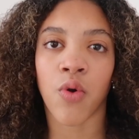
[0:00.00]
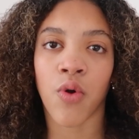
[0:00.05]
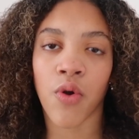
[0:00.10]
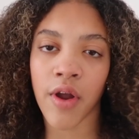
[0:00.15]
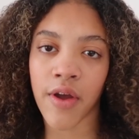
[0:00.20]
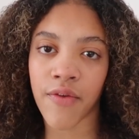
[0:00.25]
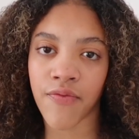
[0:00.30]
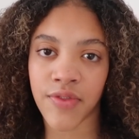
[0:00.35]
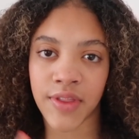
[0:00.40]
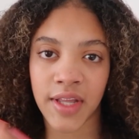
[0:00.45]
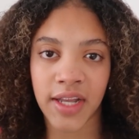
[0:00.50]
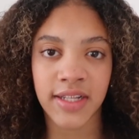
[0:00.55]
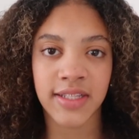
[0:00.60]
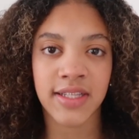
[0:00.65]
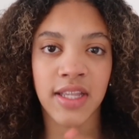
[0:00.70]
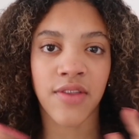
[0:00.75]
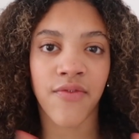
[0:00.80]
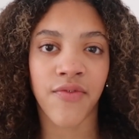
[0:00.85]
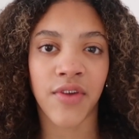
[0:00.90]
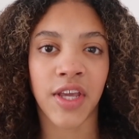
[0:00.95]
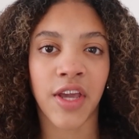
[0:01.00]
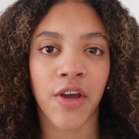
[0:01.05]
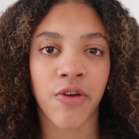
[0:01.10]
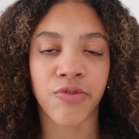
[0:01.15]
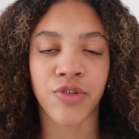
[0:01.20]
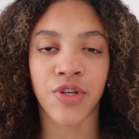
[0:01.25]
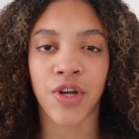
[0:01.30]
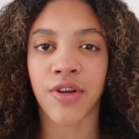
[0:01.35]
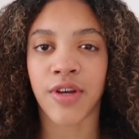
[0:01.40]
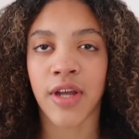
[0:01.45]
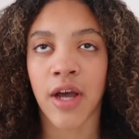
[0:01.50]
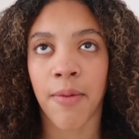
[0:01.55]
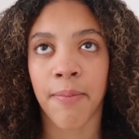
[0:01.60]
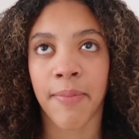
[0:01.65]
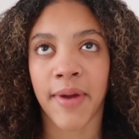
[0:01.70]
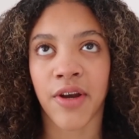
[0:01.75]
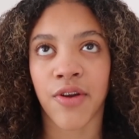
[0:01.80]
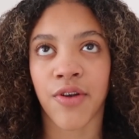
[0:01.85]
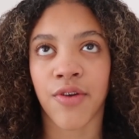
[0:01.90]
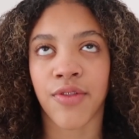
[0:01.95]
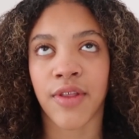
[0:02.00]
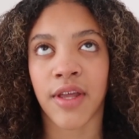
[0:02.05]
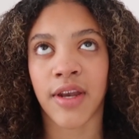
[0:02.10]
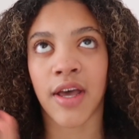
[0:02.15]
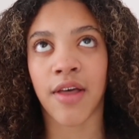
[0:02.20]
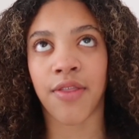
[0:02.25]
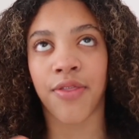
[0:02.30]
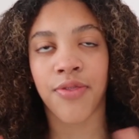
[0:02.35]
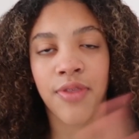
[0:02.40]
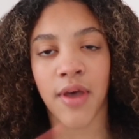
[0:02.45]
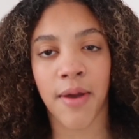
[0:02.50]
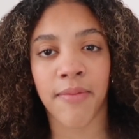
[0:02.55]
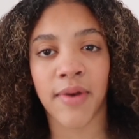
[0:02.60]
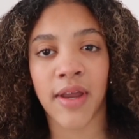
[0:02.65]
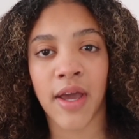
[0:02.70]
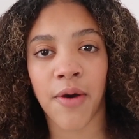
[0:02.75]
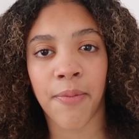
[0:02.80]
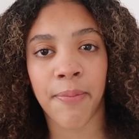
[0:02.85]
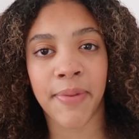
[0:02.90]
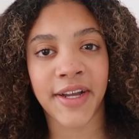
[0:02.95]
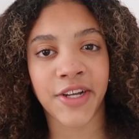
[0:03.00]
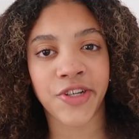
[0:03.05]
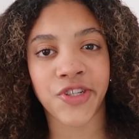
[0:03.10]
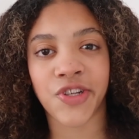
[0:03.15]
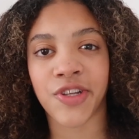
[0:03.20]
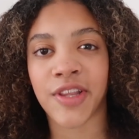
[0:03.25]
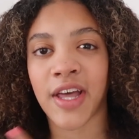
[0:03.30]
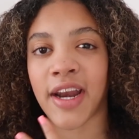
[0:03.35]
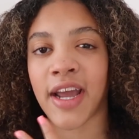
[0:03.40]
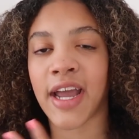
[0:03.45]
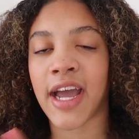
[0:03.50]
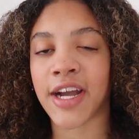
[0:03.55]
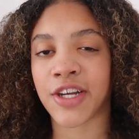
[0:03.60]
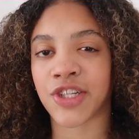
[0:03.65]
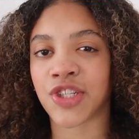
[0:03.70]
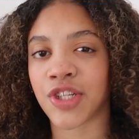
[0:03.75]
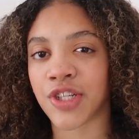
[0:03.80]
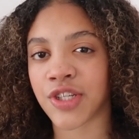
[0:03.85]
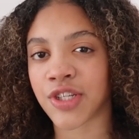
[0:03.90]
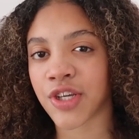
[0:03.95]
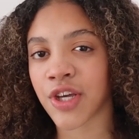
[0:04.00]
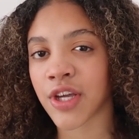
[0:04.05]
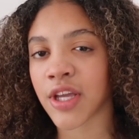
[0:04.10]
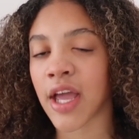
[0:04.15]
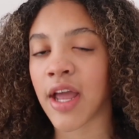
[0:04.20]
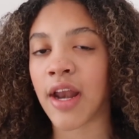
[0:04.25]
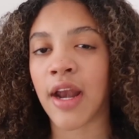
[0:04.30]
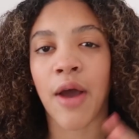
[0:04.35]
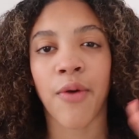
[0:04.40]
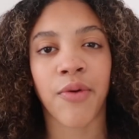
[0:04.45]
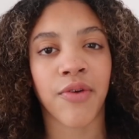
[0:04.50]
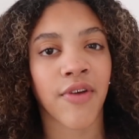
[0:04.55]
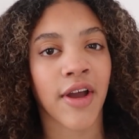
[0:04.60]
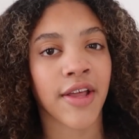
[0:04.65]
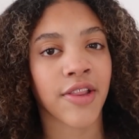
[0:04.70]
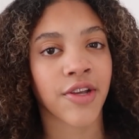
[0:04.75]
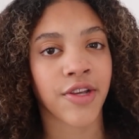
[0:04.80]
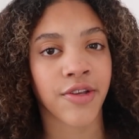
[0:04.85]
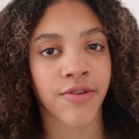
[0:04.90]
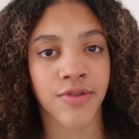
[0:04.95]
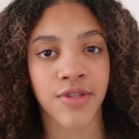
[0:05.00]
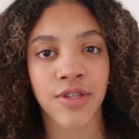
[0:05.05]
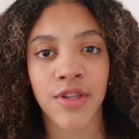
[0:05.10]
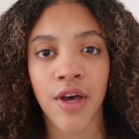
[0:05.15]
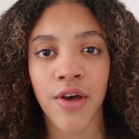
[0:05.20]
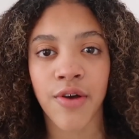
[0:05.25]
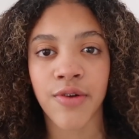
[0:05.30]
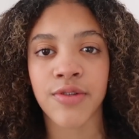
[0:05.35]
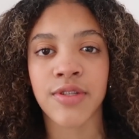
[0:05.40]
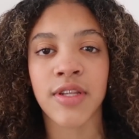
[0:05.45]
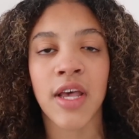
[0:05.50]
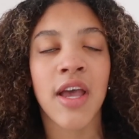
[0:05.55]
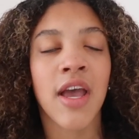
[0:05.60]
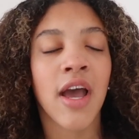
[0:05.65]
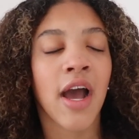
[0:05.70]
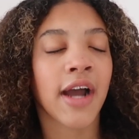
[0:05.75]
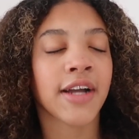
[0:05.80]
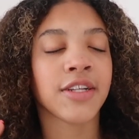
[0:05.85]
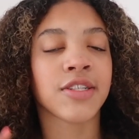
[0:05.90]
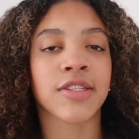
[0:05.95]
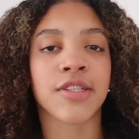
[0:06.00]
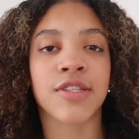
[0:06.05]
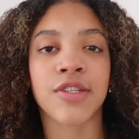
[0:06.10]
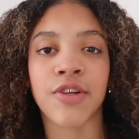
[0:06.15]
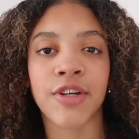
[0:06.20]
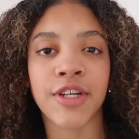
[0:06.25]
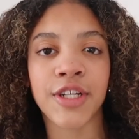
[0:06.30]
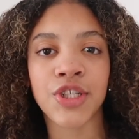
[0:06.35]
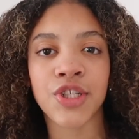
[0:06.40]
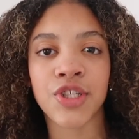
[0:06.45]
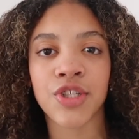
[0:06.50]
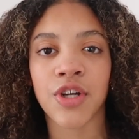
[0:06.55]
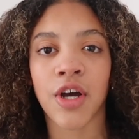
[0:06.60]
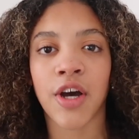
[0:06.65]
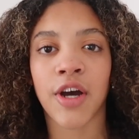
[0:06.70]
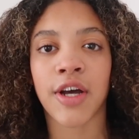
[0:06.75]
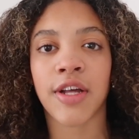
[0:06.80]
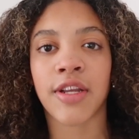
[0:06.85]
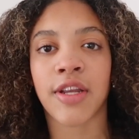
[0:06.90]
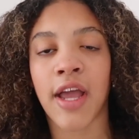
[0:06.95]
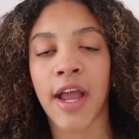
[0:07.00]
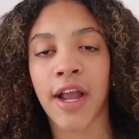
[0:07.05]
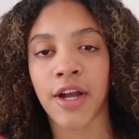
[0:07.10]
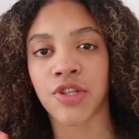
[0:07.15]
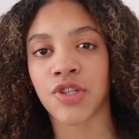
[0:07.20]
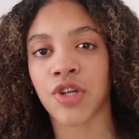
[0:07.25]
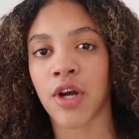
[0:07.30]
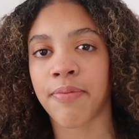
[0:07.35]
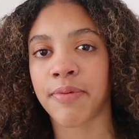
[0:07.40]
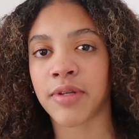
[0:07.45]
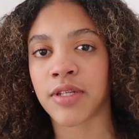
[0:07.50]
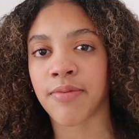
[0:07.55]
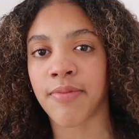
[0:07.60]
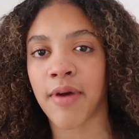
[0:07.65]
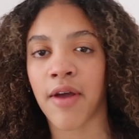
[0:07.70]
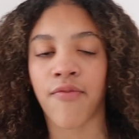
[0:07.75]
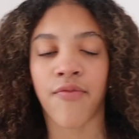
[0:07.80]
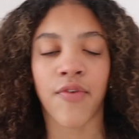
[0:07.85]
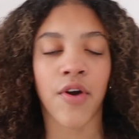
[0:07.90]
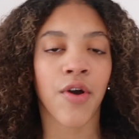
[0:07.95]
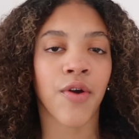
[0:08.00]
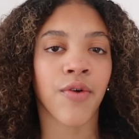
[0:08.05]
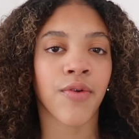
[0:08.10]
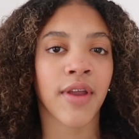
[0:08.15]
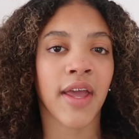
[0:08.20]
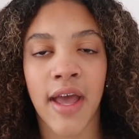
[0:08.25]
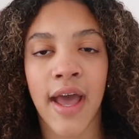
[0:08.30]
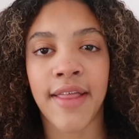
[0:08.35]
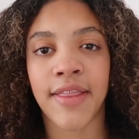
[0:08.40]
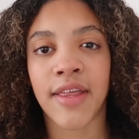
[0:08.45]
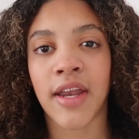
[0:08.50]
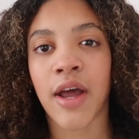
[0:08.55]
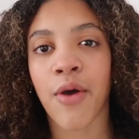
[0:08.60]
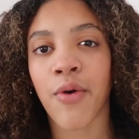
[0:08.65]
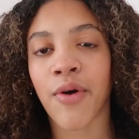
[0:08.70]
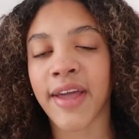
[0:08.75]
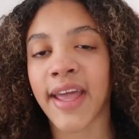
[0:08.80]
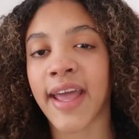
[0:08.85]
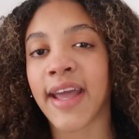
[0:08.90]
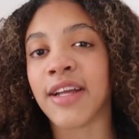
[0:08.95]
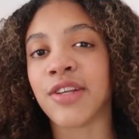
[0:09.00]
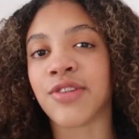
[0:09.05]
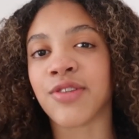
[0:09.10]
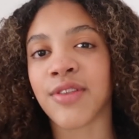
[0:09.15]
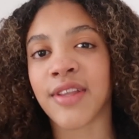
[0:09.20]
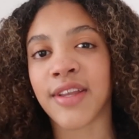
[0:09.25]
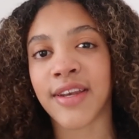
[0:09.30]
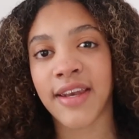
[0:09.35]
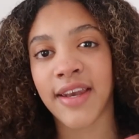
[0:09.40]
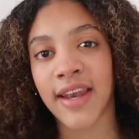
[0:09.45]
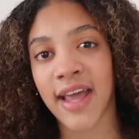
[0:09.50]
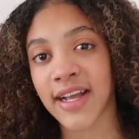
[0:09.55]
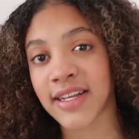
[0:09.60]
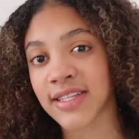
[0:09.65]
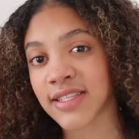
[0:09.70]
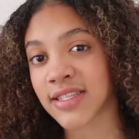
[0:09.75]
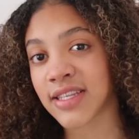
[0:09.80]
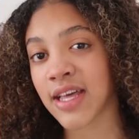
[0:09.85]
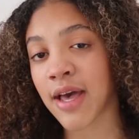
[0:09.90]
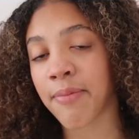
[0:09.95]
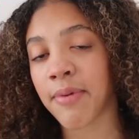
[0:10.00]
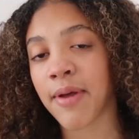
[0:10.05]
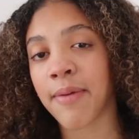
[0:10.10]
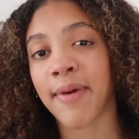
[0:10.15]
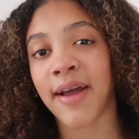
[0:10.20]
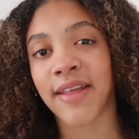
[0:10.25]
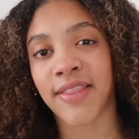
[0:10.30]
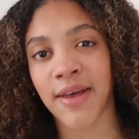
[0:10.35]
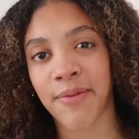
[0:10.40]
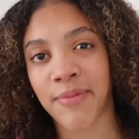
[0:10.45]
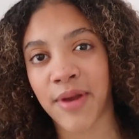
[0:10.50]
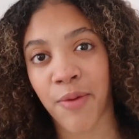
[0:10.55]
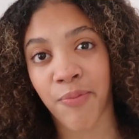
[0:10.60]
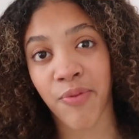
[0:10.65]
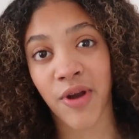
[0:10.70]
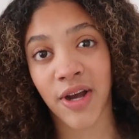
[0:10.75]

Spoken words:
or if things in the video turned out better than a thumbnail picture that I actually took and I would rather use those, I just screenshot, airdrop it to my phone, and then I will get into the next step in my thumbnail